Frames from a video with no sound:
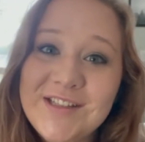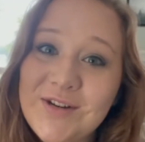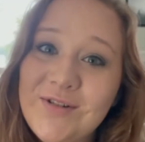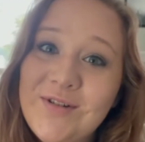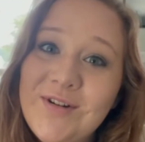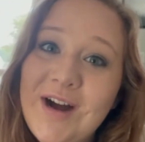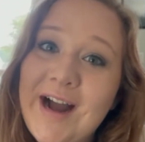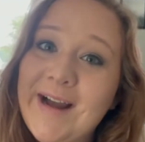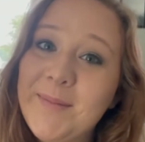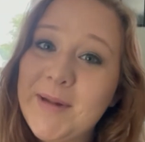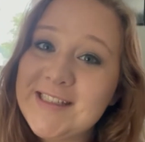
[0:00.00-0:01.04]
So
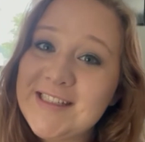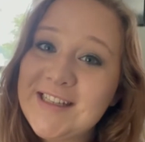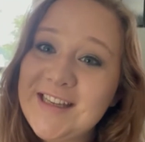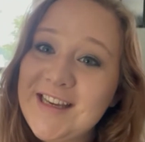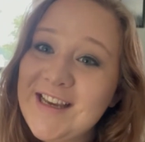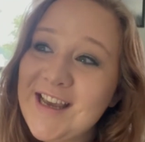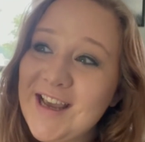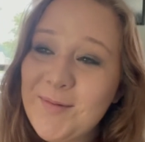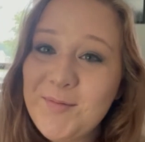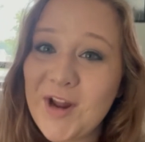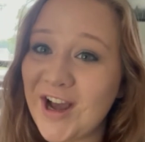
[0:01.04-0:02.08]
I basically
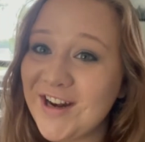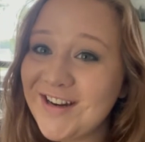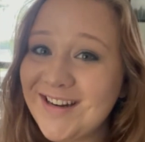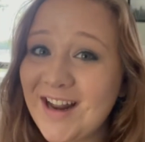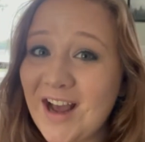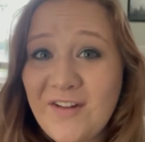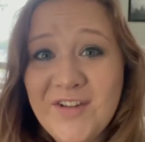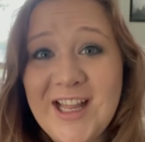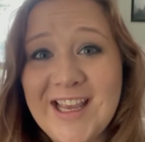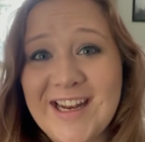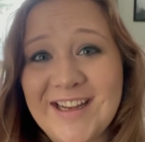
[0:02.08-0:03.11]
am not
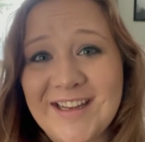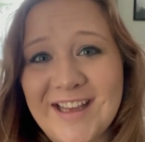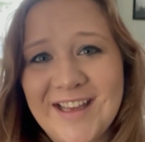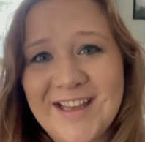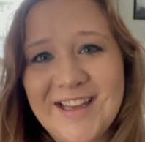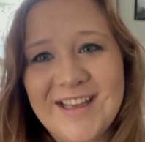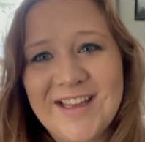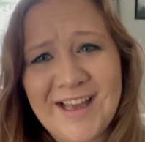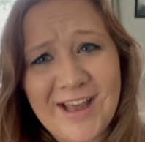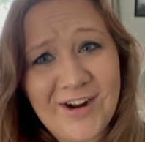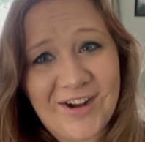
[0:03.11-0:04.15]
ovulating
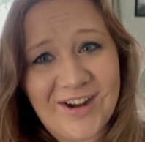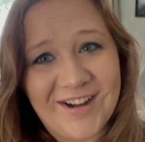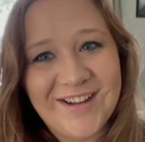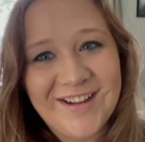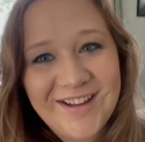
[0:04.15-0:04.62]
at all.